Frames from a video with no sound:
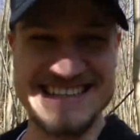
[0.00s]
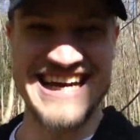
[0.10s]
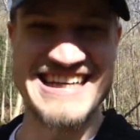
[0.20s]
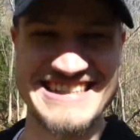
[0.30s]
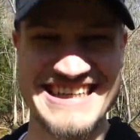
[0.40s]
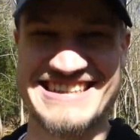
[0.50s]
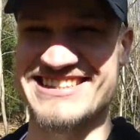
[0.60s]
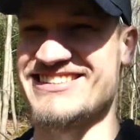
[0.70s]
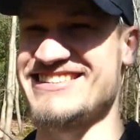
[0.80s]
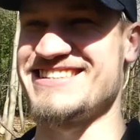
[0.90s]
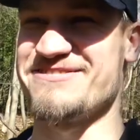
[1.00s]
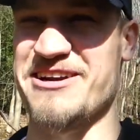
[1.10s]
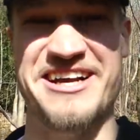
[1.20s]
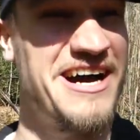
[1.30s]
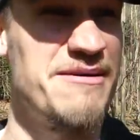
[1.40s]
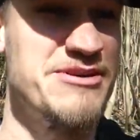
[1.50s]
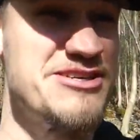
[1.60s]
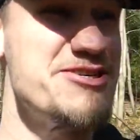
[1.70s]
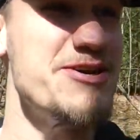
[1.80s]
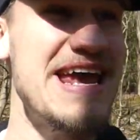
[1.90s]
change the exhaust system on a car
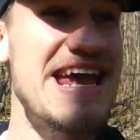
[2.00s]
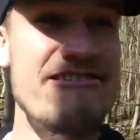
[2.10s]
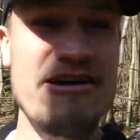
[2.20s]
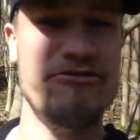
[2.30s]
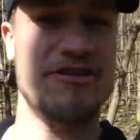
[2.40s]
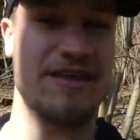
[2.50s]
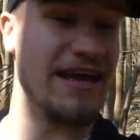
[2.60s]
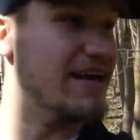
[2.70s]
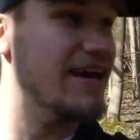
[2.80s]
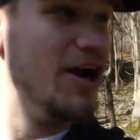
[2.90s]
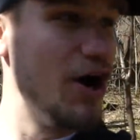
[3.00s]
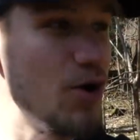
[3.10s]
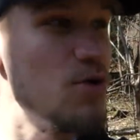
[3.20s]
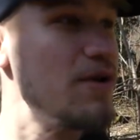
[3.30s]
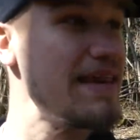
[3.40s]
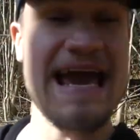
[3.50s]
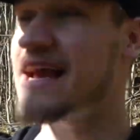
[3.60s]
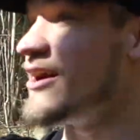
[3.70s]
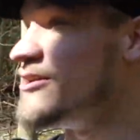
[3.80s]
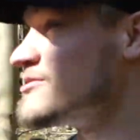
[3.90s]
because you hear everything. All of the
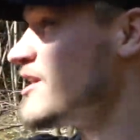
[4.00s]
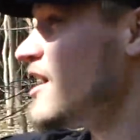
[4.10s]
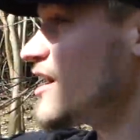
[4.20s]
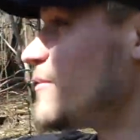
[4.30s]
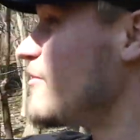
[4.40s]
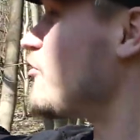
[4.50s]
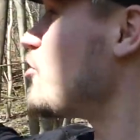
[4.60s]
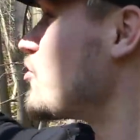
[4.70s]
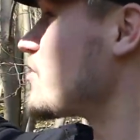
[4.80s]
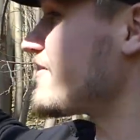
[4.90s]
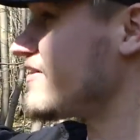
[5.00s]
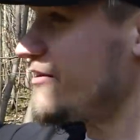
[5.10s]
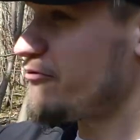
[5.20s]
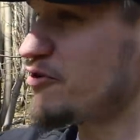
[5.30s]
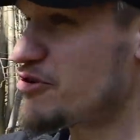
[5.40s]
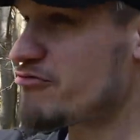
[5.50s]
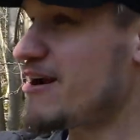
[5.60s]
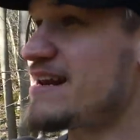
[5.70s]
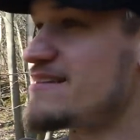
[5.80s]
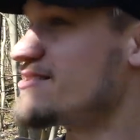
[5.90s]
echoes come off all of the different
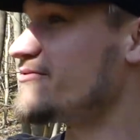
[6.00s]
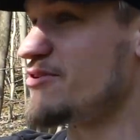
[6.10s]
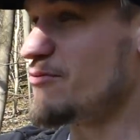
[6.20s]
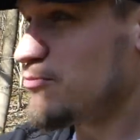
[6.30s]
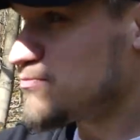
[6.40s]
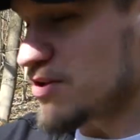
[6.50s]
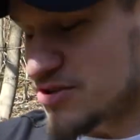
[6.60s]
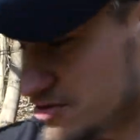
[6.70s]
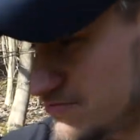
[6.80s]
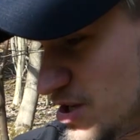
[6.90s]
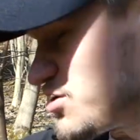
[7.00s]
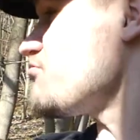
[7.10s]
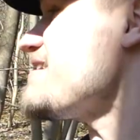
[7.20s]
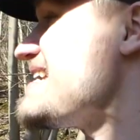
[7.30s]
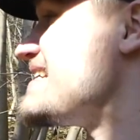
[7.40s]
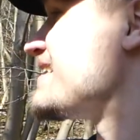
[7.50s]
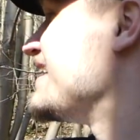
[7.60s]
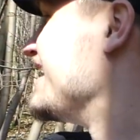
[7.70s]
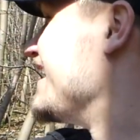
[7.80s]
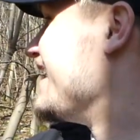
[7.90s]
gradients of the, the, the trees,
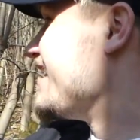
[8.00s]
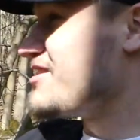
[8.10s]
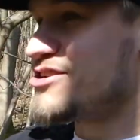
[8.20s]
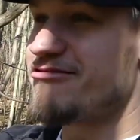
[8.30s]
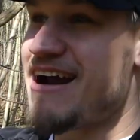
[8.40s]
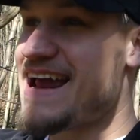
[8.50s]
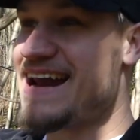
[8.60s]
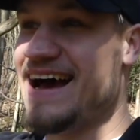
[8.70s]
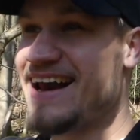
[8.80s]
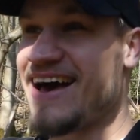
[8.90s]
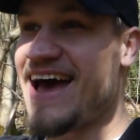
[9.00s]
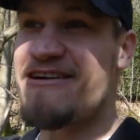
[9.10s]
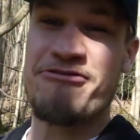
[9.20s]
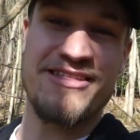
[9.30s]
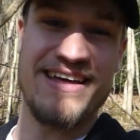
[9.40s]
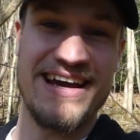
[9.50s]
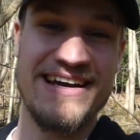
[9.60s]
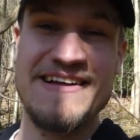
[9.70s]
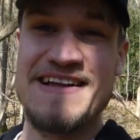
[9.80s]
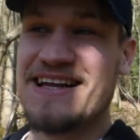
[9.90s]
the terrain, like everything.
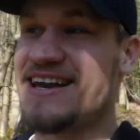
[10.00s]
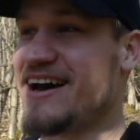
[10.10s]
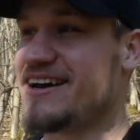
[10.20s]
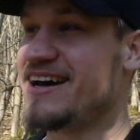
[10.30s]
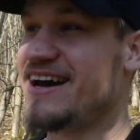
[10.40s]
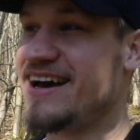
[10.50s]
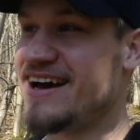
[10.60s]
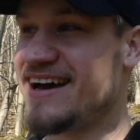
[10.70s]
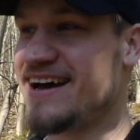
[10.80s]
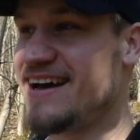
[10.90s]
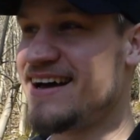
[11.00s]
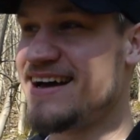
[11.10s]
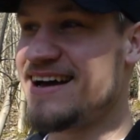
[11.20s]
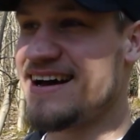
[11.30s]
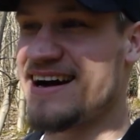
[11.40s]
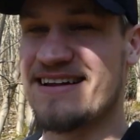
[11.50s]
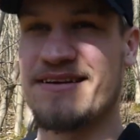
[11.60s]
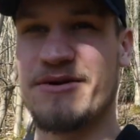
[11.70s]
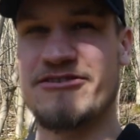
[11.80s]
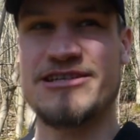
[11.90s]
Like, I
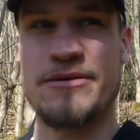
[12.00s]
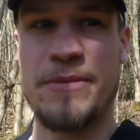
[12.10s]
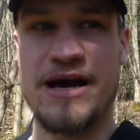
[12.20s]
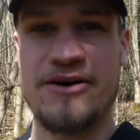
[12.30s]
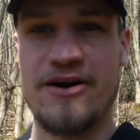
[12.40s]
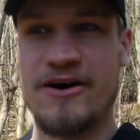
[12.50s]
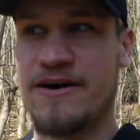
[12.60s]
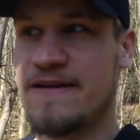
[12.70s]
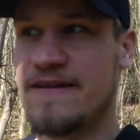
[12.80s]
don't know whether he's coming back or not.